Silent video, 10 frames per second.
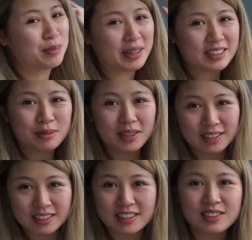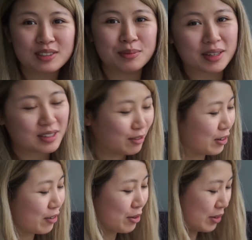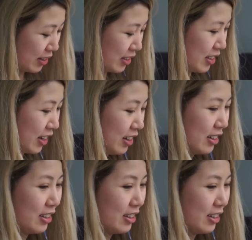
space because it's too messy for everyone to see.